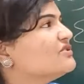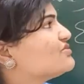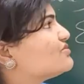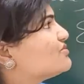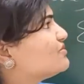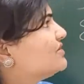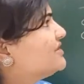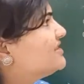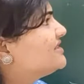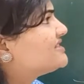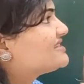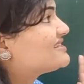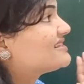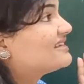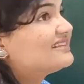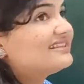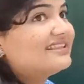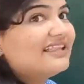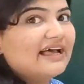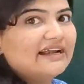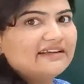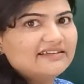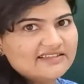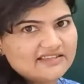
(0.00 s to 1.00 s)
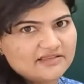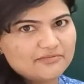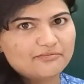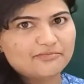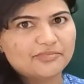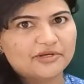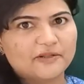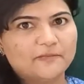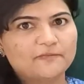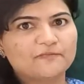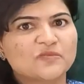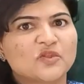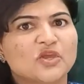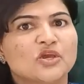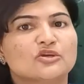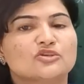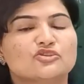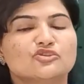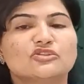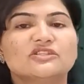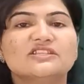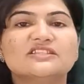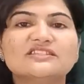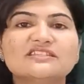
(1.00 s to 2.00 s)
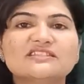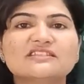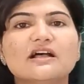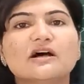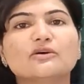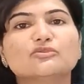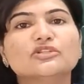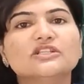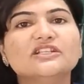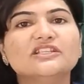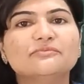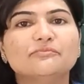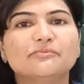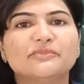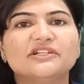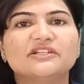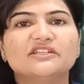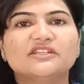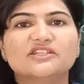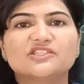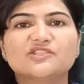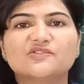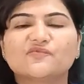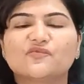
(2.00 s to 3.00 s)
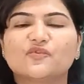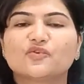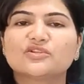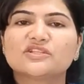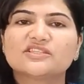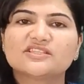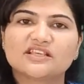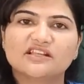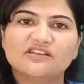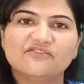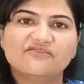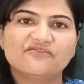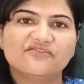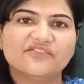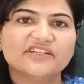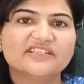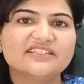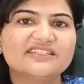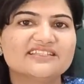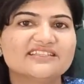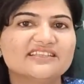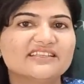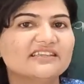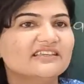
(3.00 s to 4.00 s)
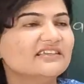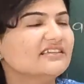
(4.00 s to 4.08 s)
So it's that simple. So this is how the limit test for sulfates